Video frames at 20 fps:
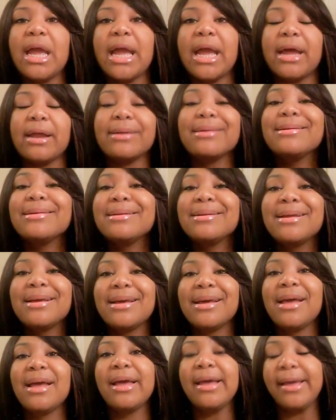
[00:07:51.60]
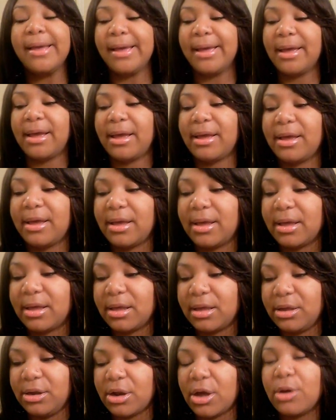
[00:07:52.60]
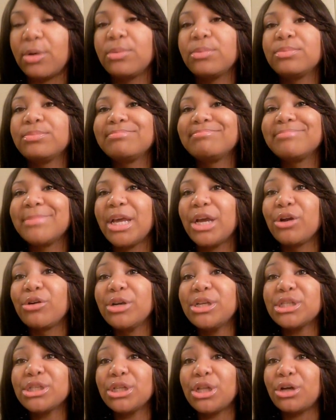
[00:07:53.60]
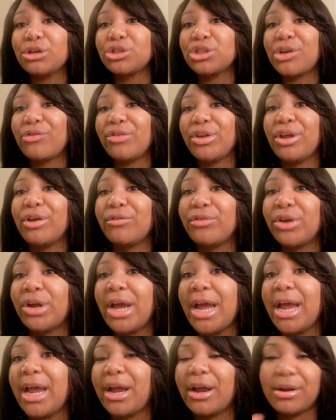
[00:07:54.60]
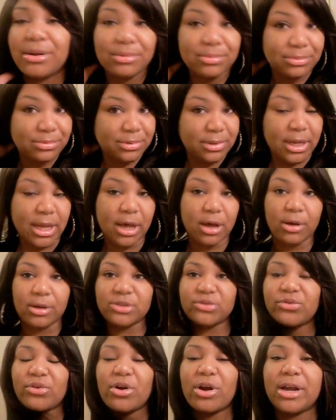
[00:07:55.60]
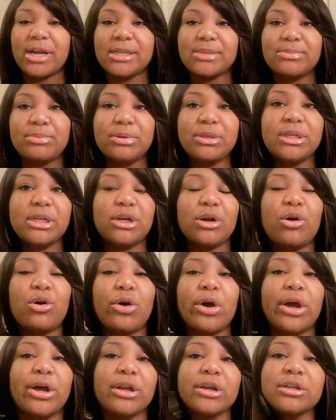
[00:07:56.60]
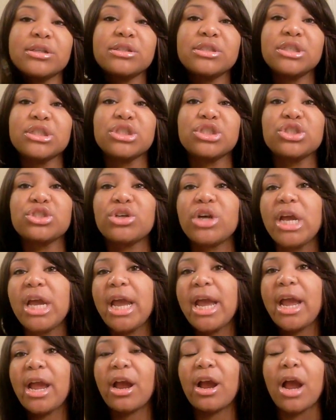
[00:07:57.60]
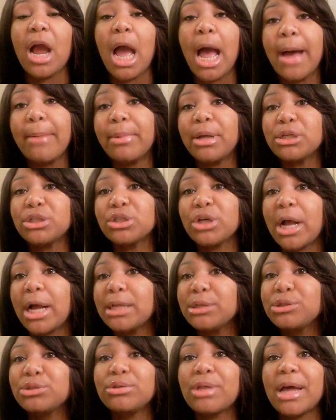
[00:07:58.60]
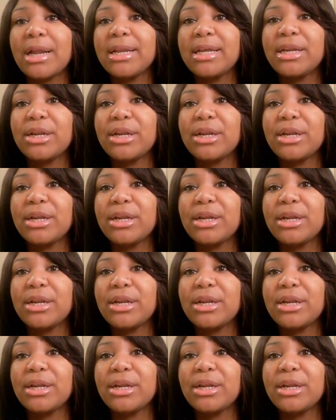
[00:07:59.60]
And, you know, increase the longevity of your hair. Now, as far as putting it on just straight hair, I'm not sure. I